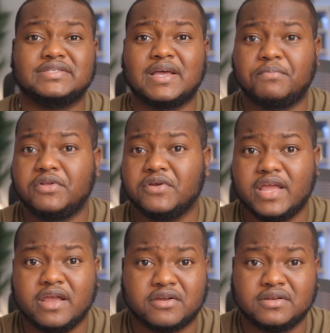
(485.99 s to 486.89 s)
example your
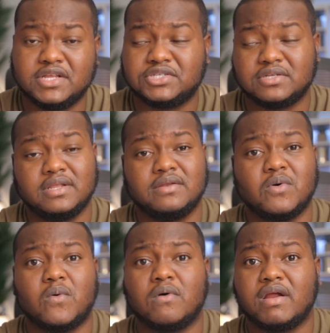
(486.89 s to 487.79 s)
air conditioning
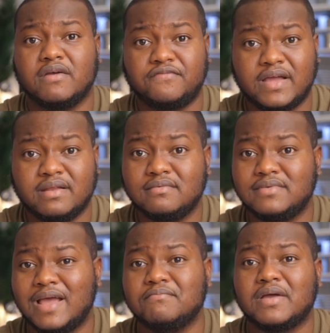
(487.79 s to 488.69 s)
or a fan
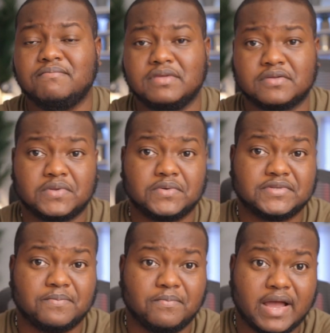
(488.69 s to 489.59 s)
that might be
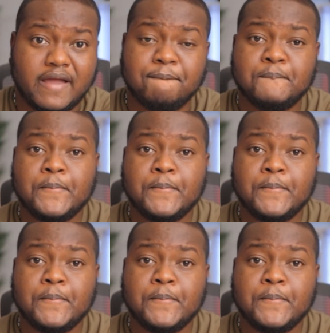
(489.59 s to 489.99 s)
close by,